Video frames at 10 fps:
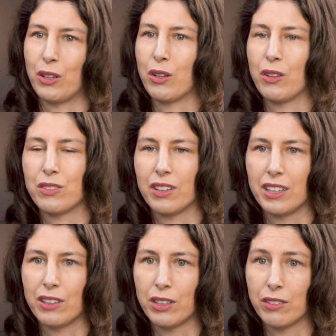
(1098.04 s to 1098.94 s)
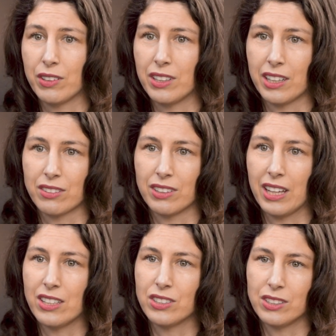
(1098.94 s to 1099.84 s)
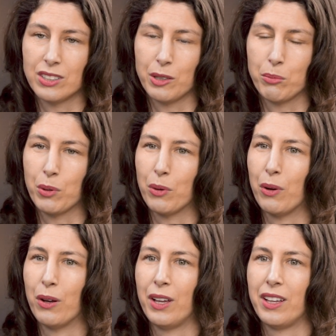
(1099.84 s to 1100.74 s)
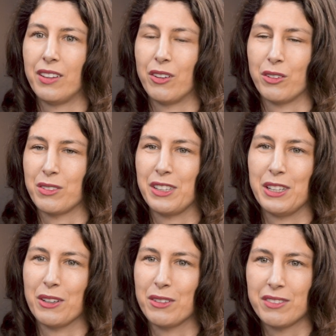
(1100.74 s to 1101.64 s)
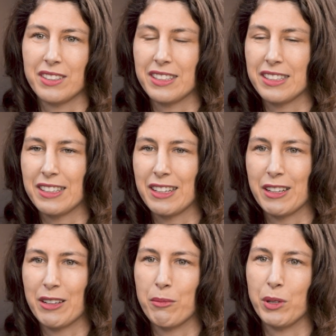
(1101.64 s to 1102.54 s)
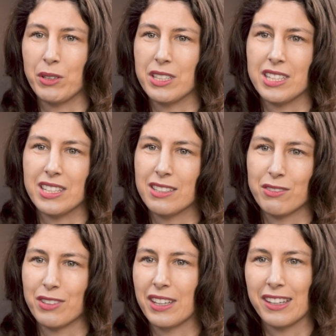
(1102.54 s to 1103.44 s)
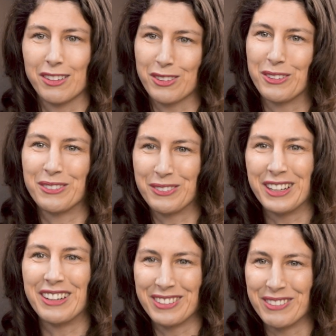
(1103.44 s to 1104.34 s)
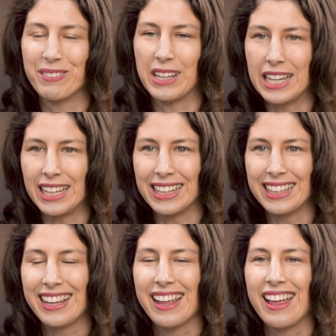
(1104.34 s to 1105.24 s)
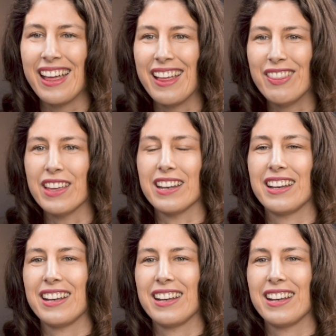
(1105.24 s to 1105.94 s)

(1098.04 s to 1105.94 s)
constantly looking for the next relationship or a million Tinder flings or whatever it be, but